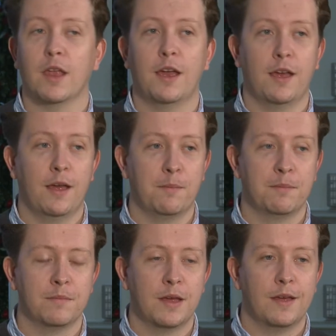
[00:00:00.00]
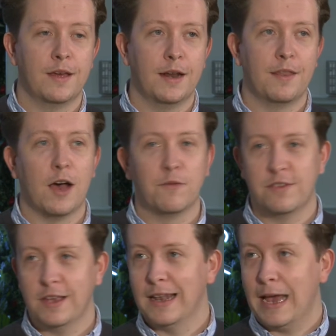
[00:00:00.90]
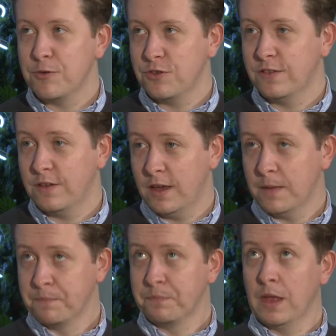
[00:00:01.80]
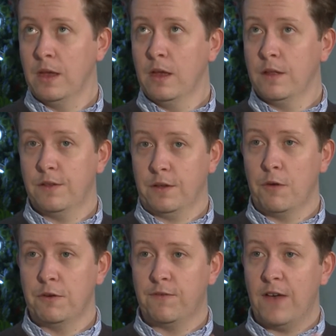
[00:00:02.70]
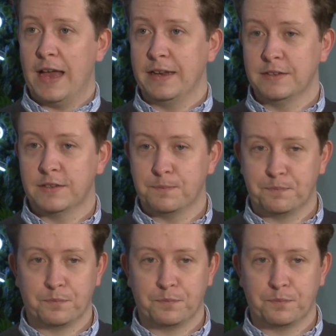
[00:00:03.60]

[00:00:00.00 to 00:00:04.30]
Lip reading: And that obviously allows you to go and find